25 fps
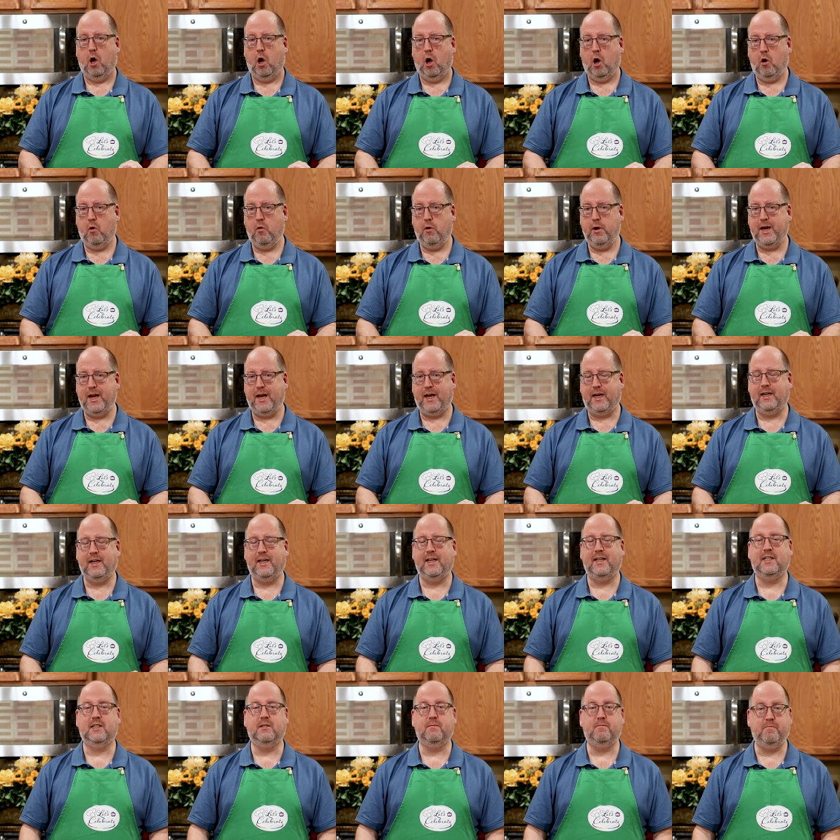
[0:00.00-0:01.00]

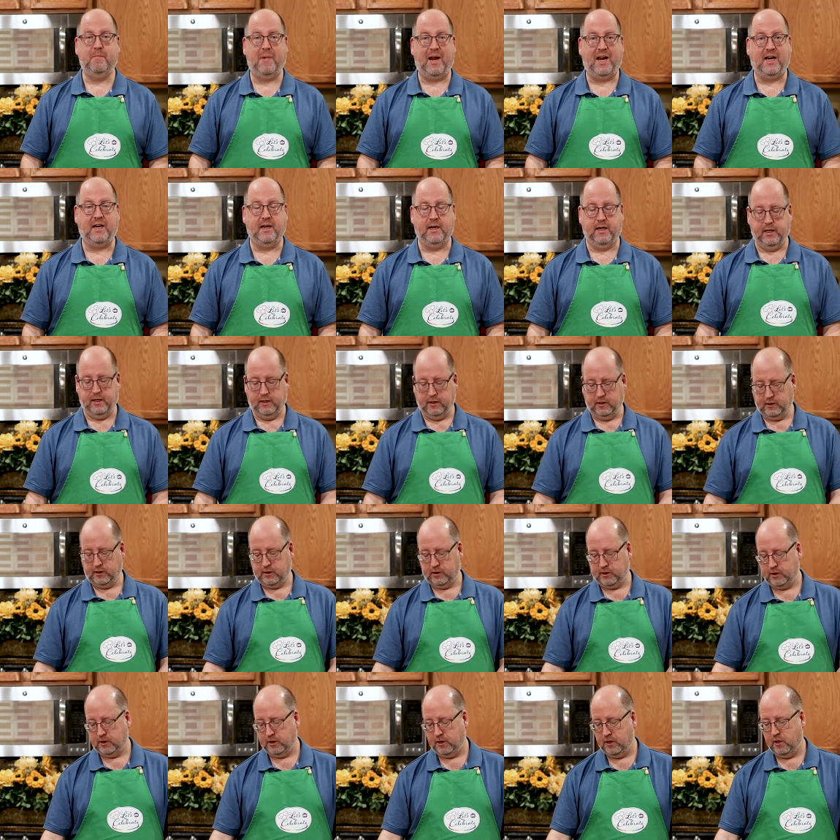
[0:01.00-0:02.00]
Honing is
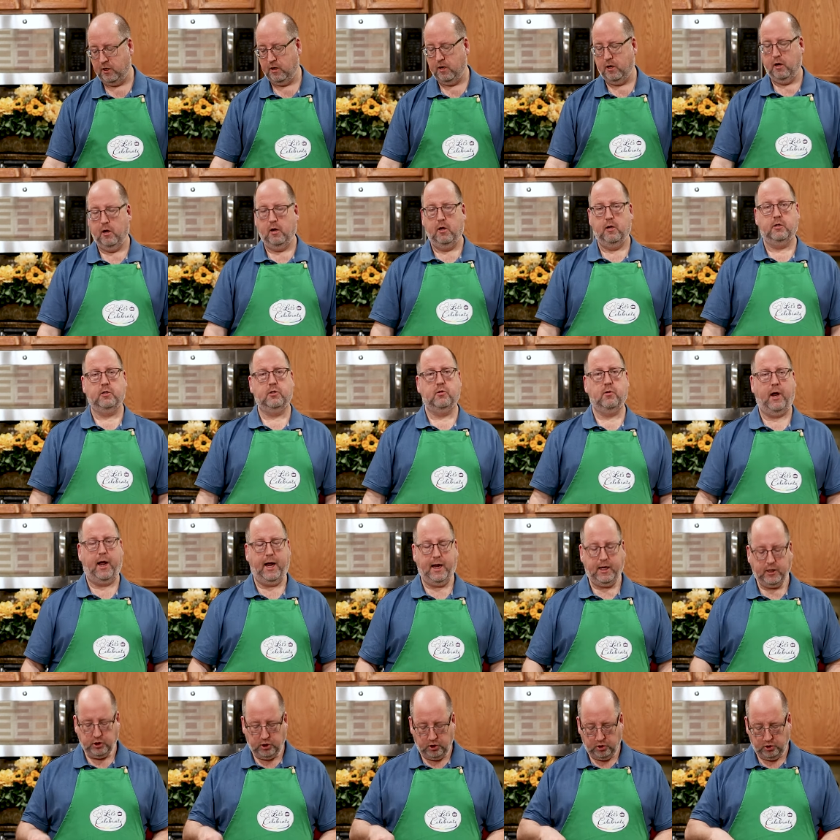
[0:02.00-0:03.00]
maintenance. So
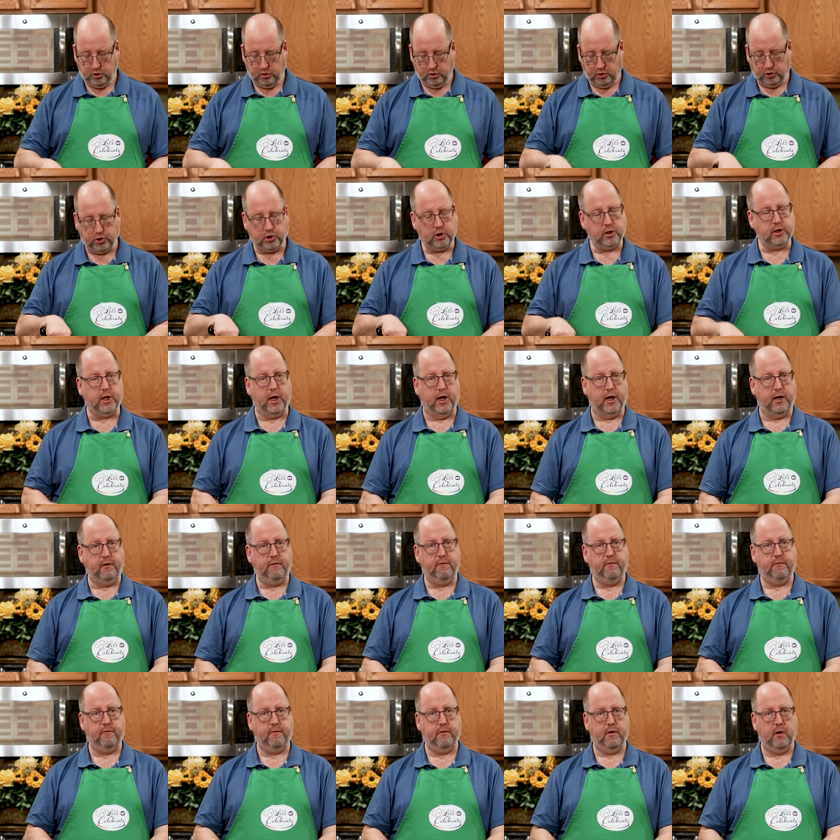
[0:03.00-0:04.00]
as you use your
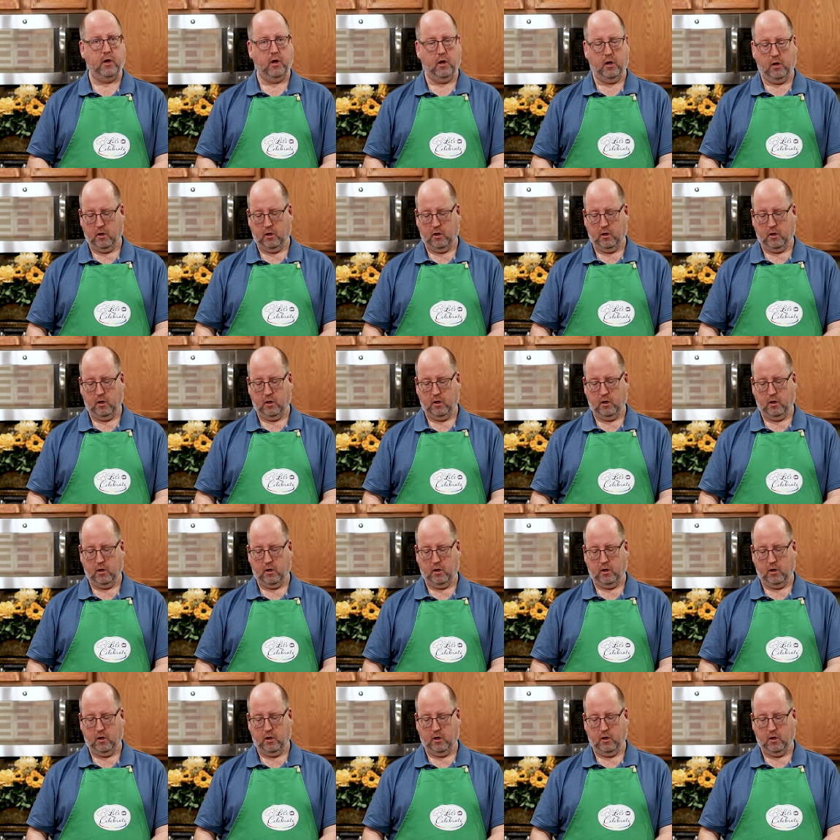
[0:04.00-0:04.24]
knife,